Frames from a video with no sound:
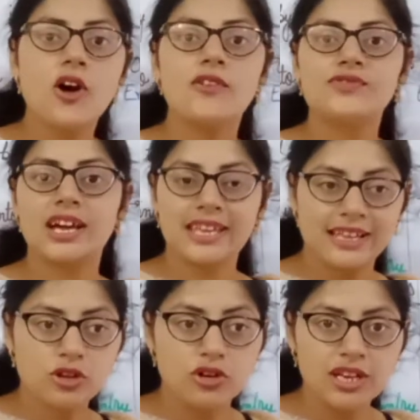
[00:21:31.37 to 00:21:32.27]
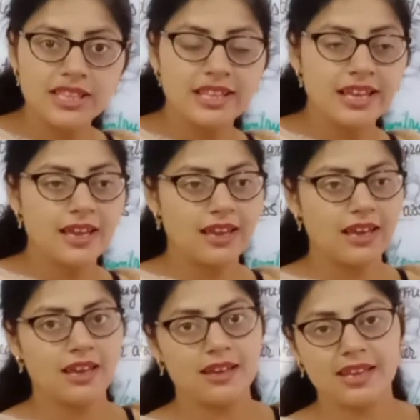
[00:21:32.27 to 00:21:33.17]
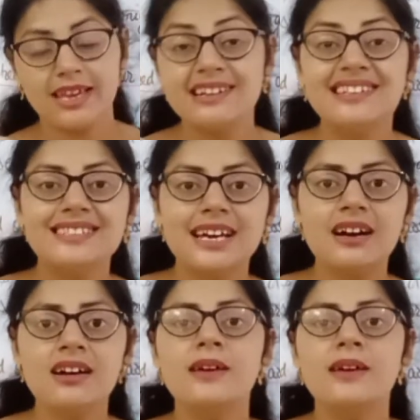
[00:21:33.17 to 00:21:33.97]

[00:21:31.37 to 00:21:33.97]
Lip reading: of the Catholic, they killed the